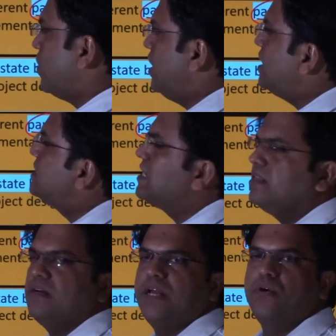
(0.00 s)

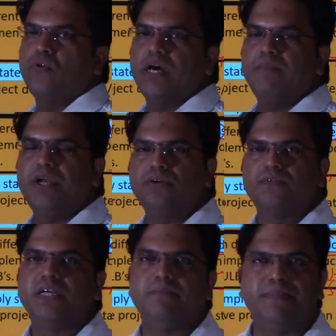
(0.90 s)
understand the requirement
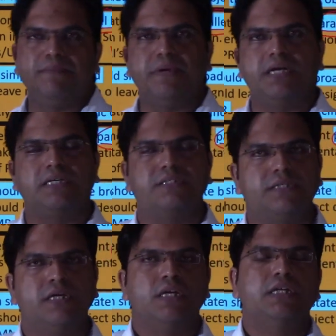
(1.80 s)
of the implementation,
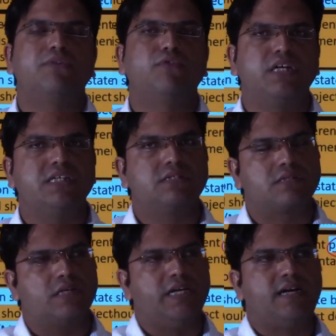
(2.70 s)
that what is
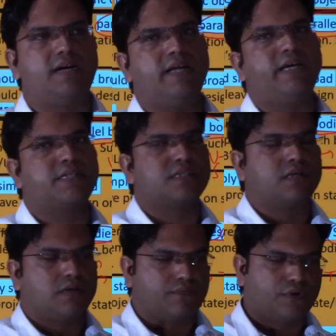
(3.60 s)
it takes
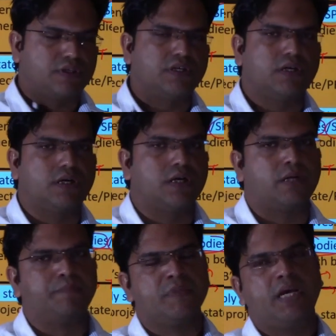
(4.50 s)
for
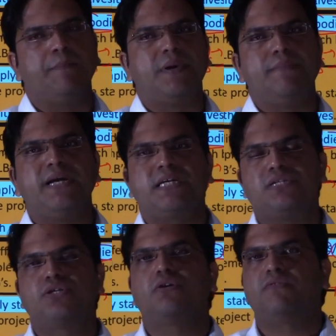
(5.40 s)
the
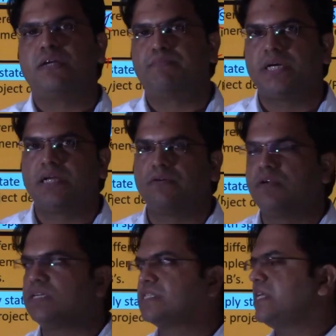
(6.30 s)
implementation of that
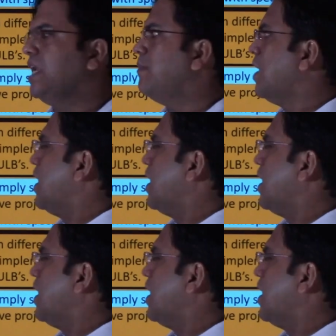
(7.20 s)
particular scheme,